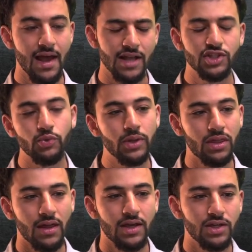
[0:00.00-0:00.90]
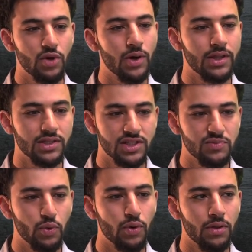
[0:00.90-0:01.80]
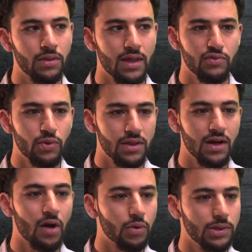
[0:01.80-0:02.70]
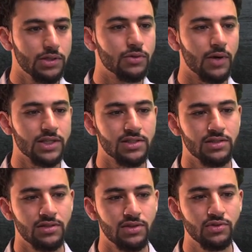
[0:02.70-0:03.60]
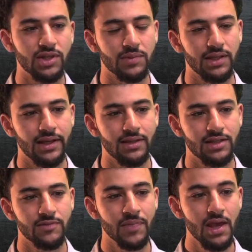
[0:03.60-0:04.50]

And so we thought, you know what, this is more than within our legal rights to do something like this.